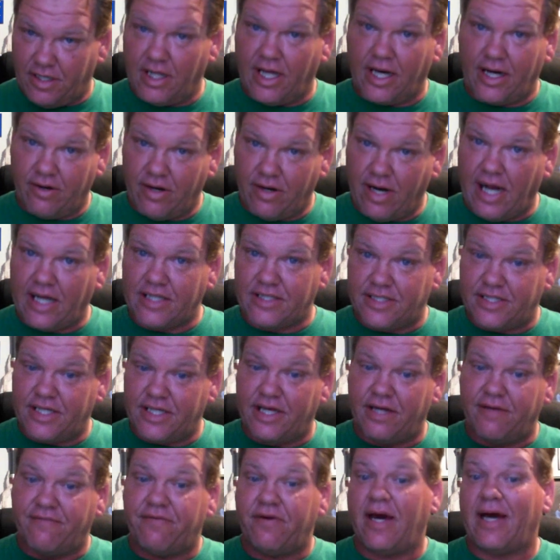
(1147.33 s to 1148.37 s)
like Kratz
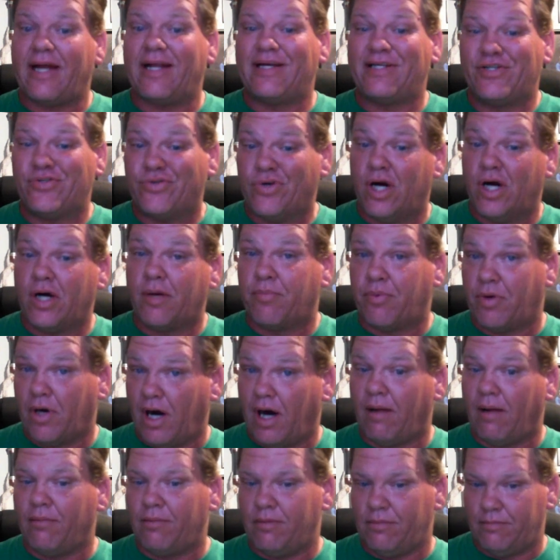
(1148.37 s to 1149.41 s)
did if you had a drug
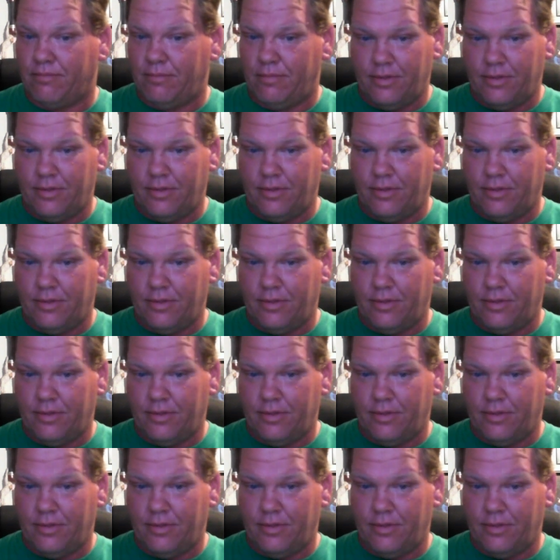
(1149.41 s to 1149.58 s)
problem.